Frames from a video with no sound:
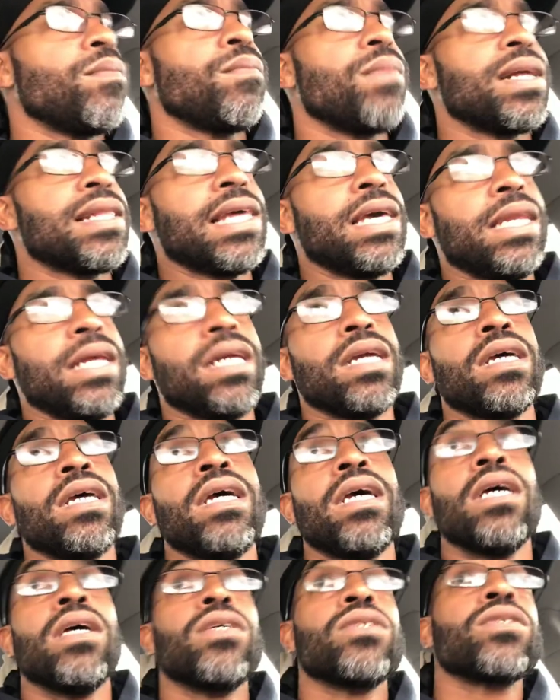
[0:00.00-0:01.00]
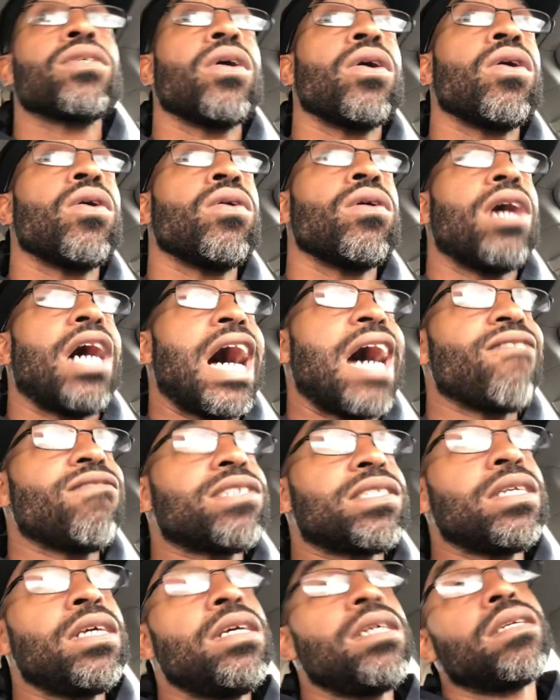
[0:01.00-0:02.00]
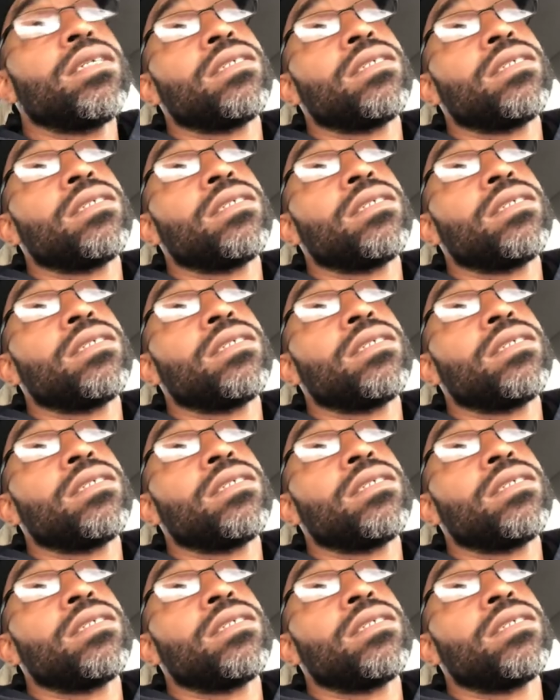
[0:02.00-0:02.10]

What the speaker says: lady. So obviously